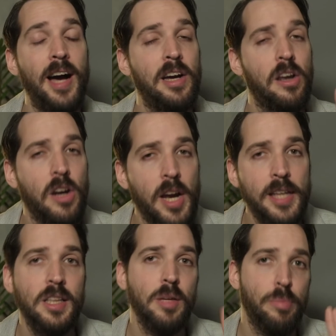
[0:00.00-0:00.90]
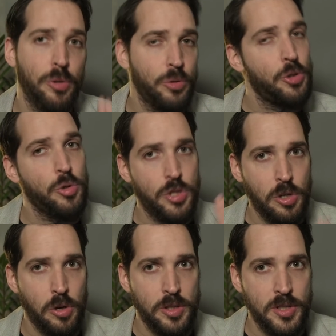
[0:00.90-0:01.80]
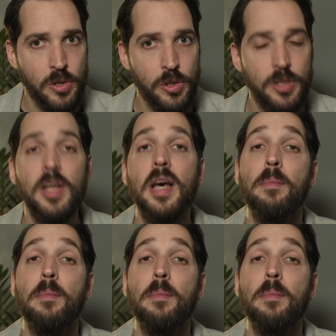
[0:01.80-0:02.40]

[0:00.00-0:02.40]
a greatly produced concert,